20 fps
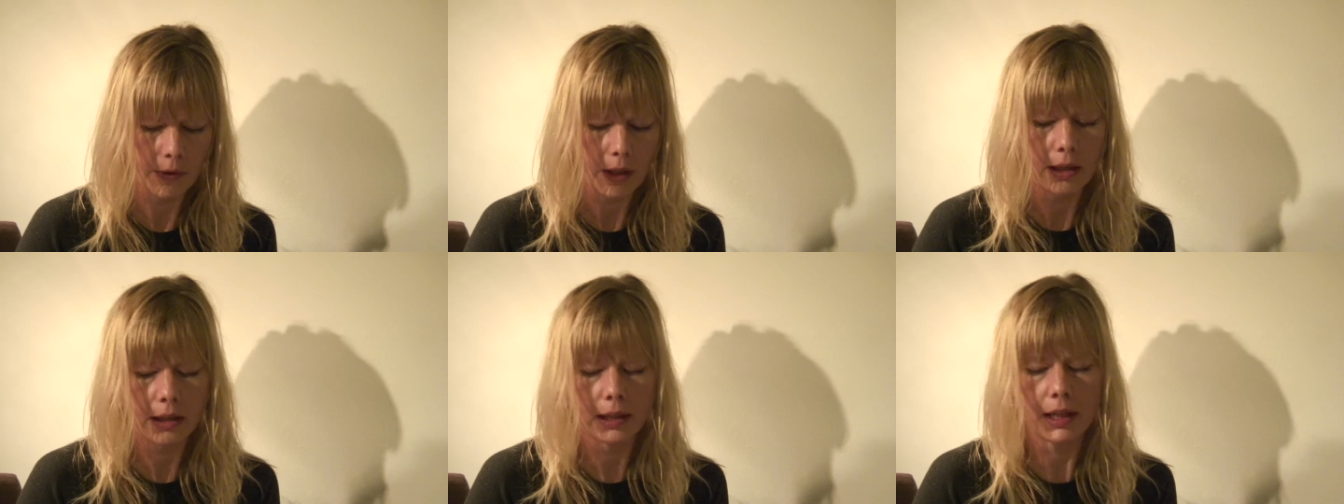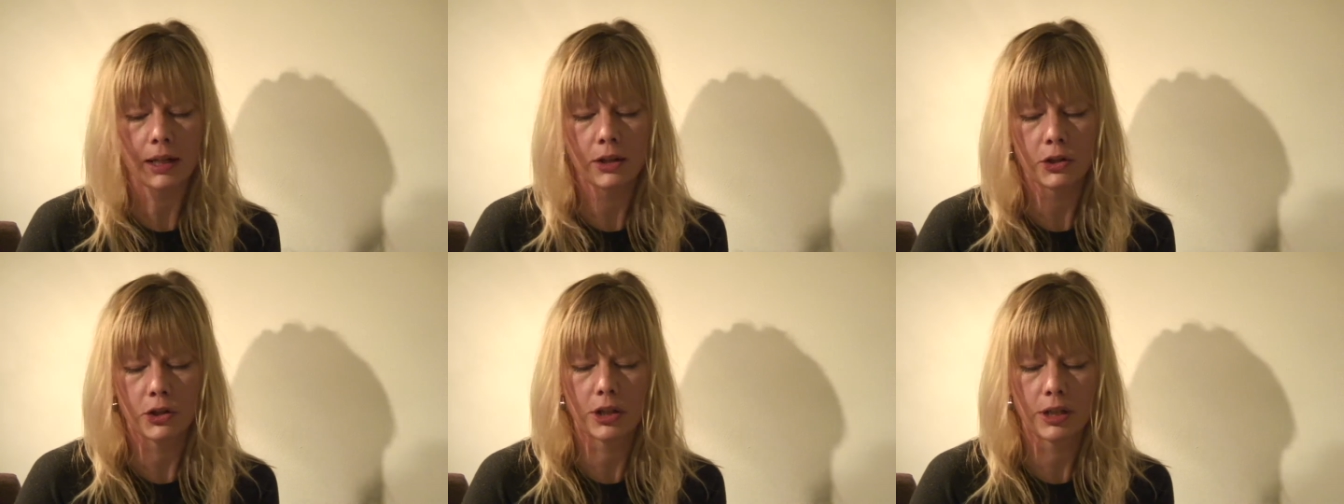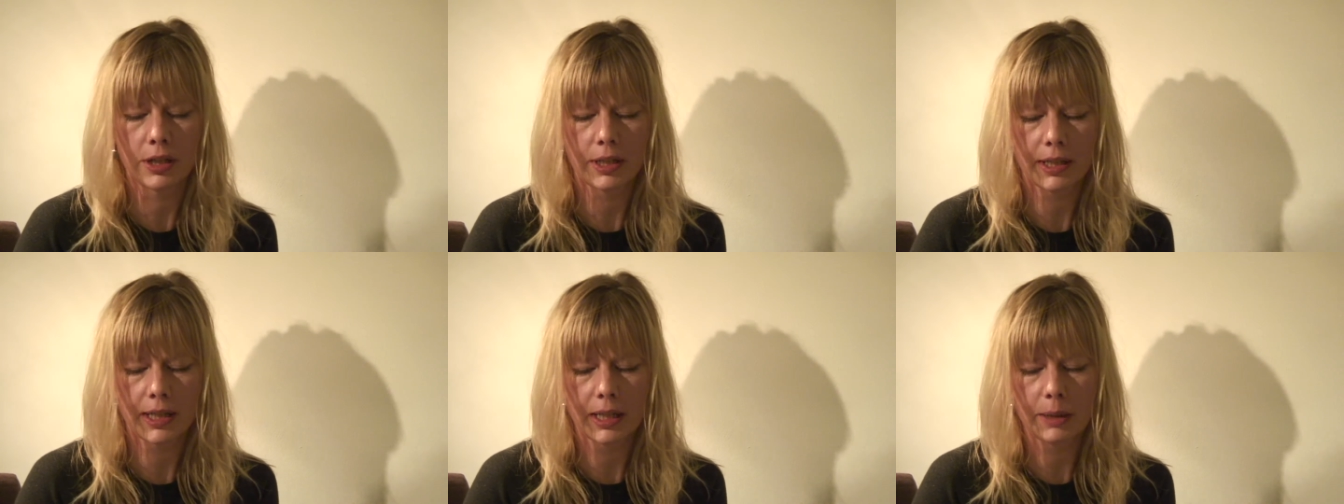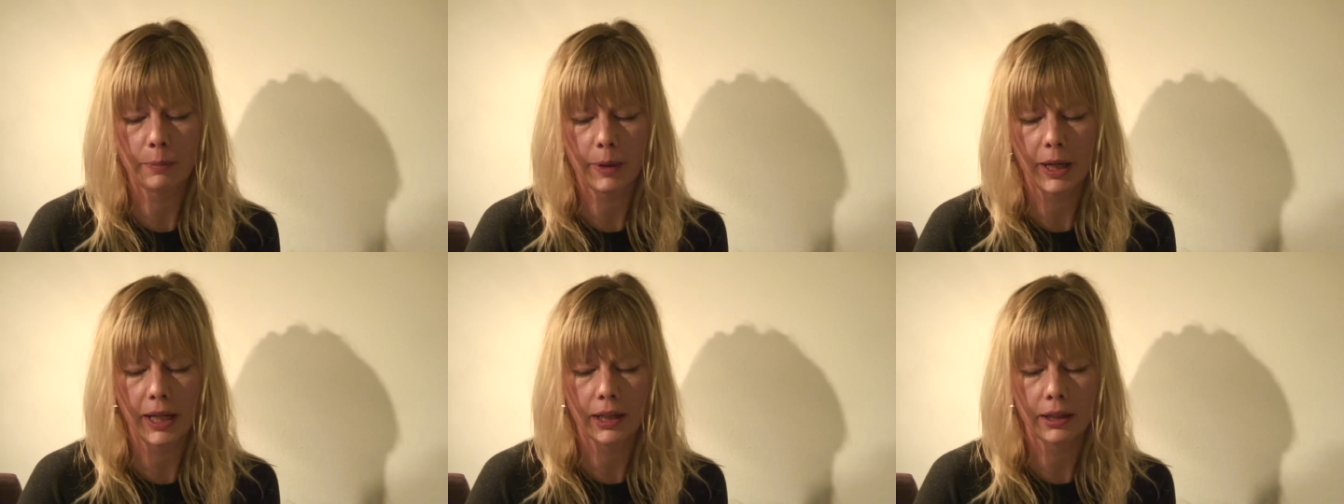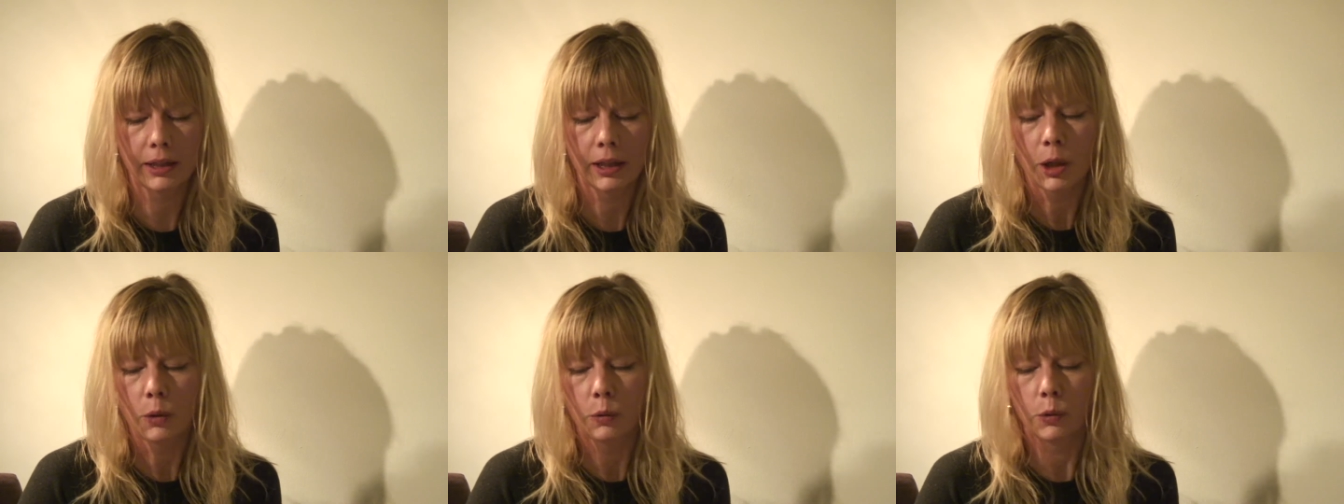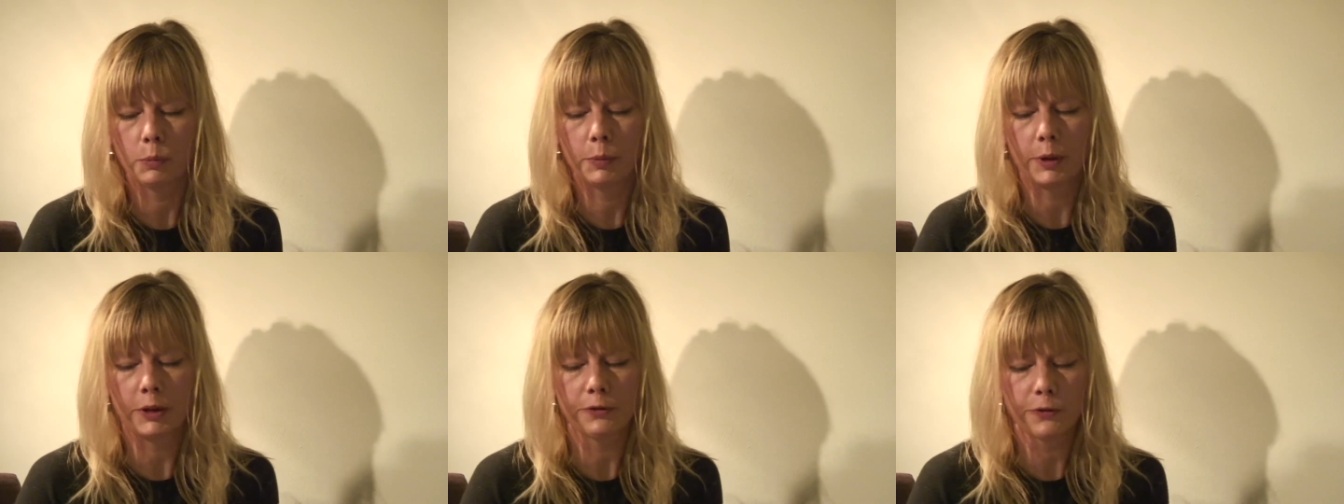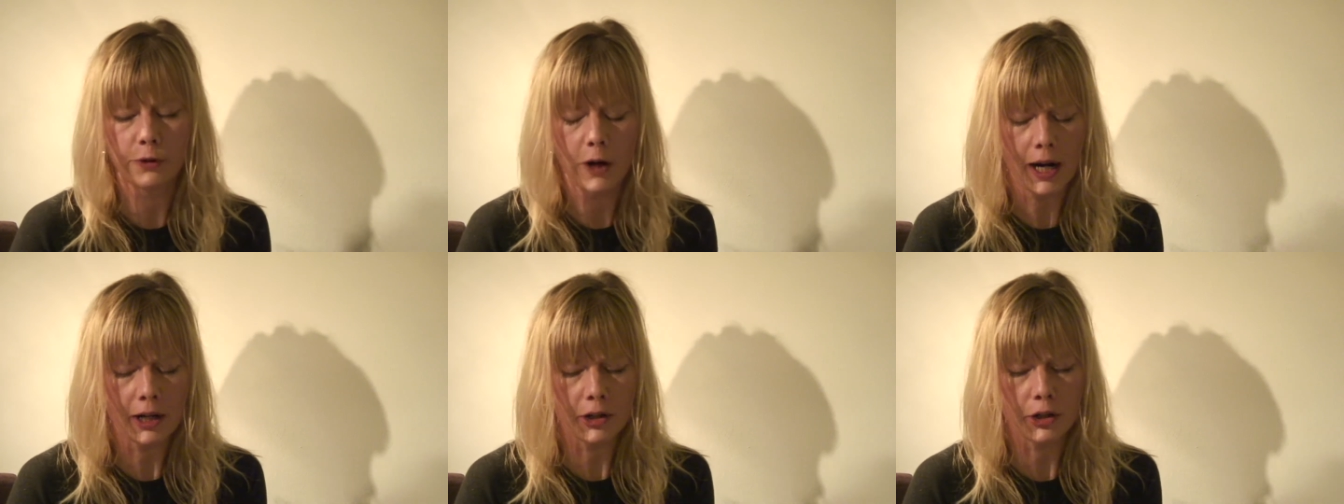The ancient seabed will be
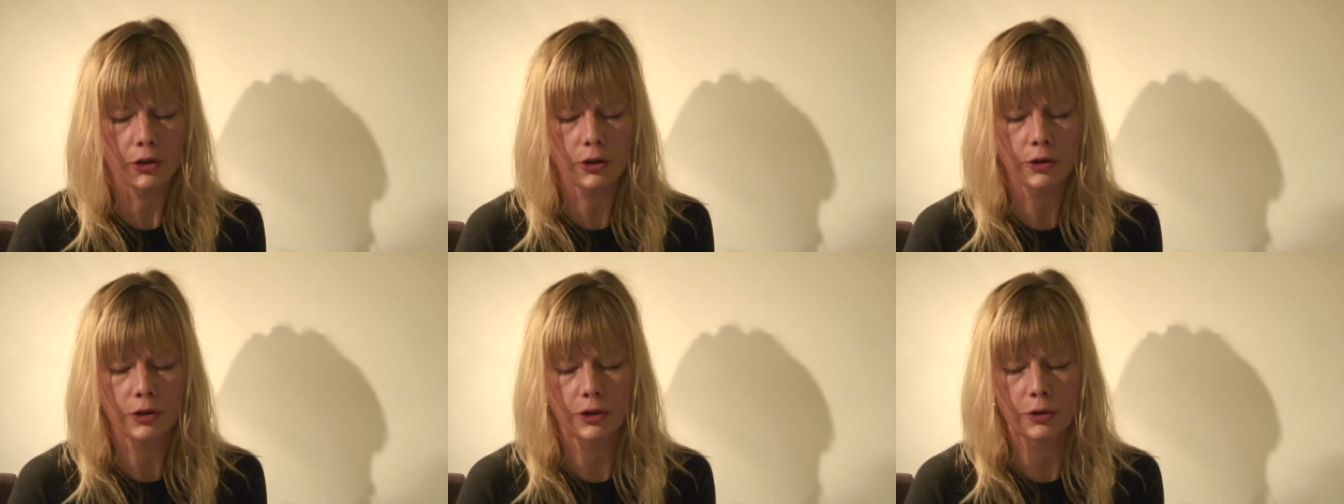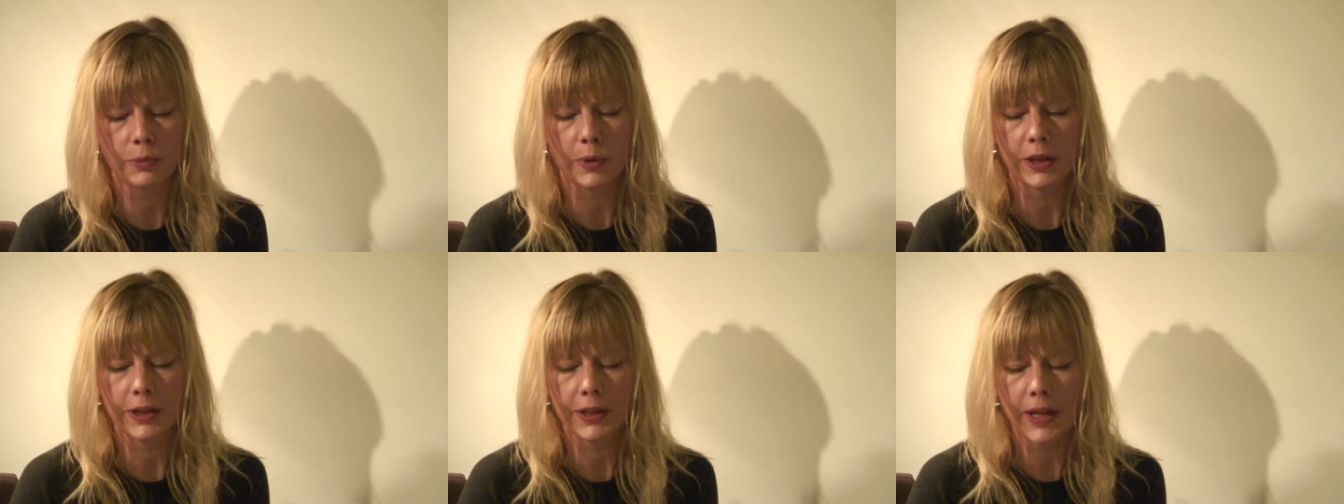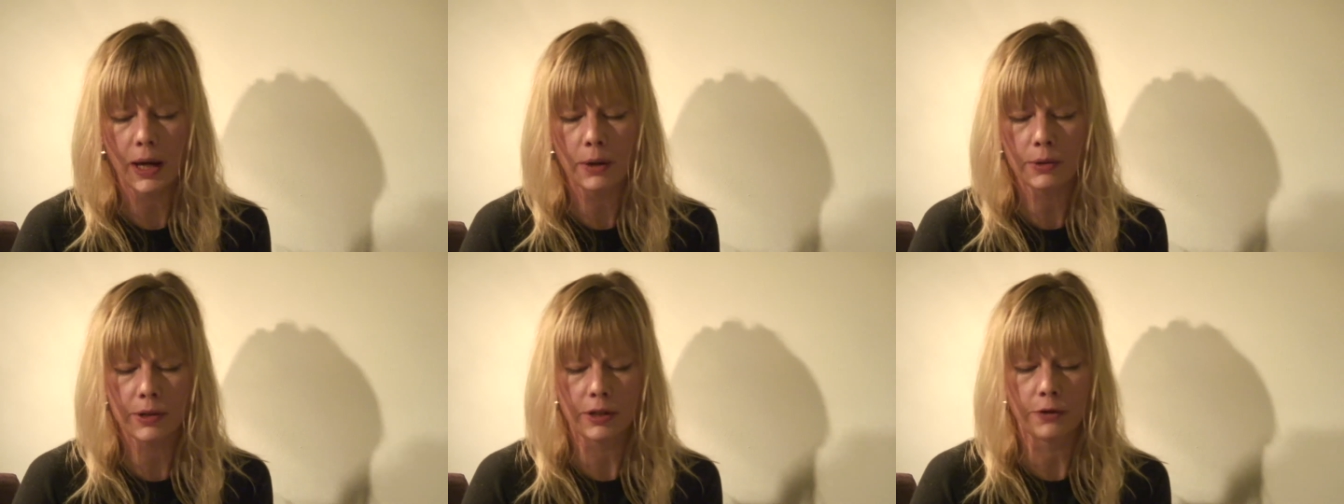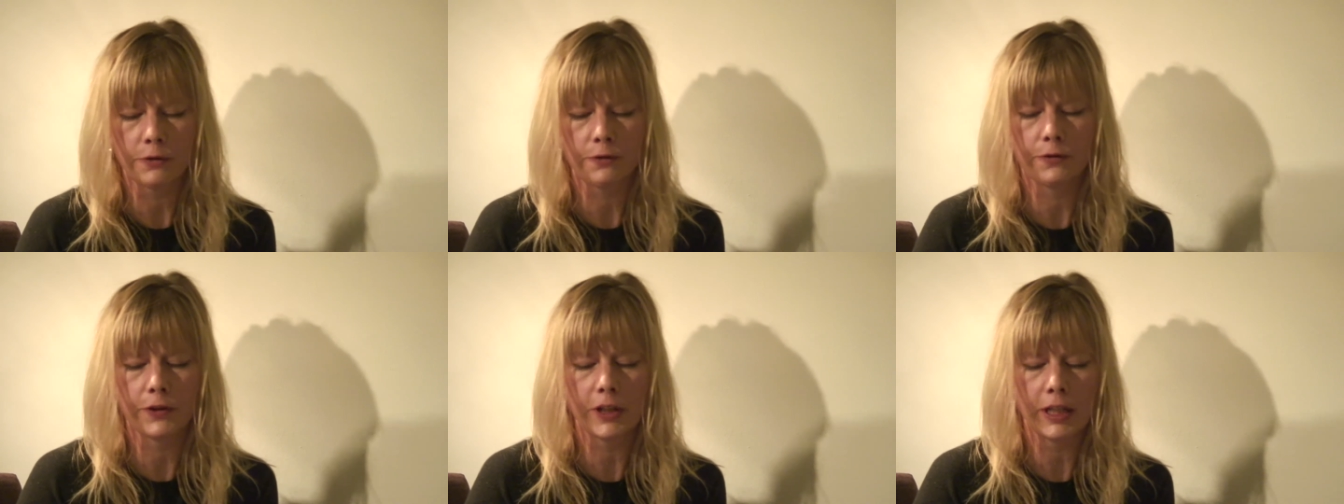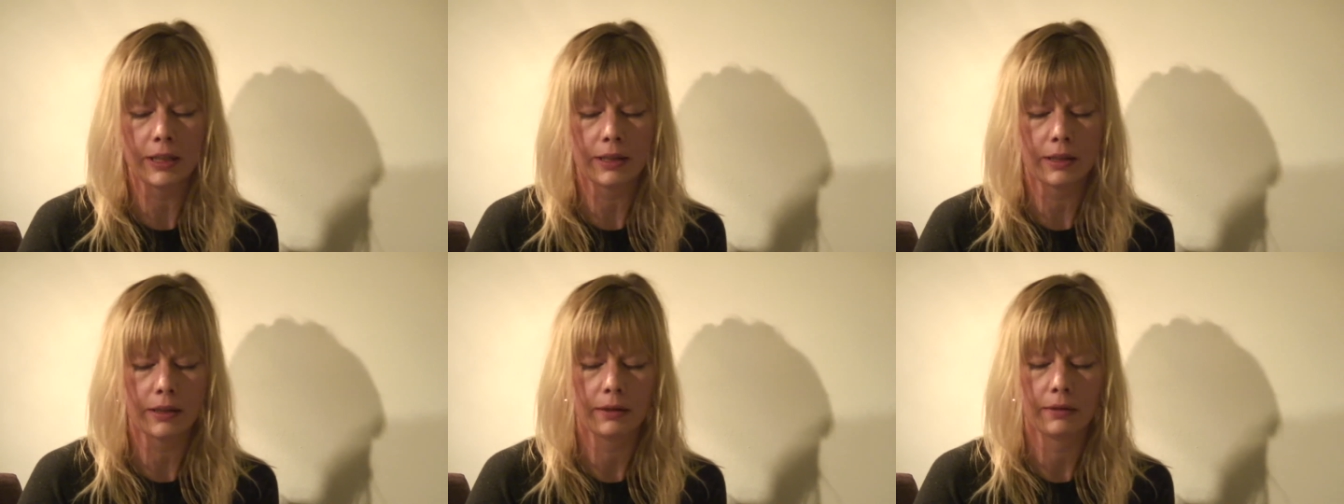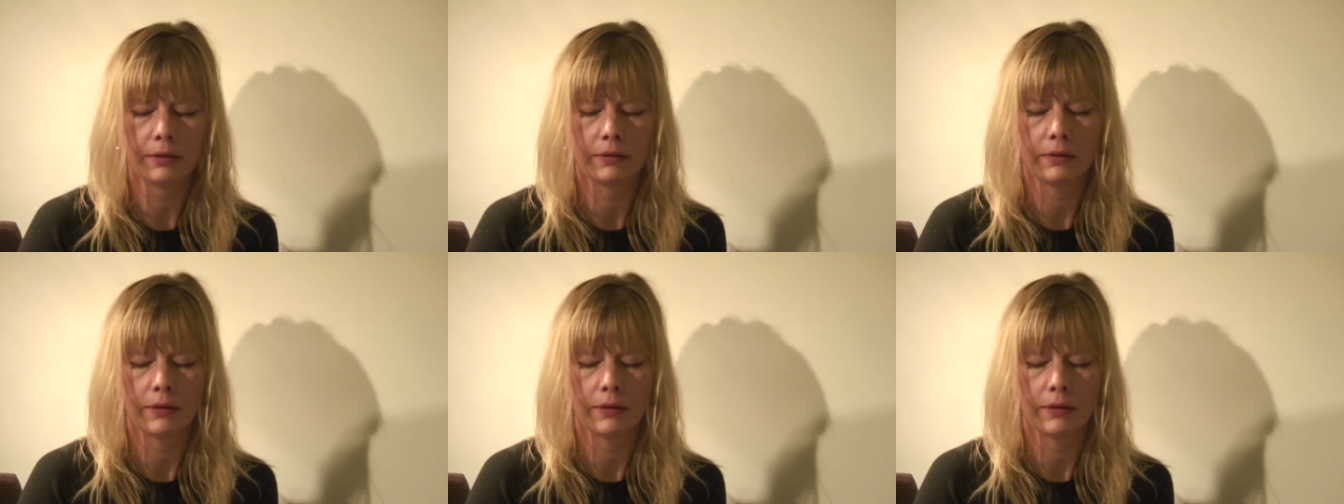fractured to 1,000 feet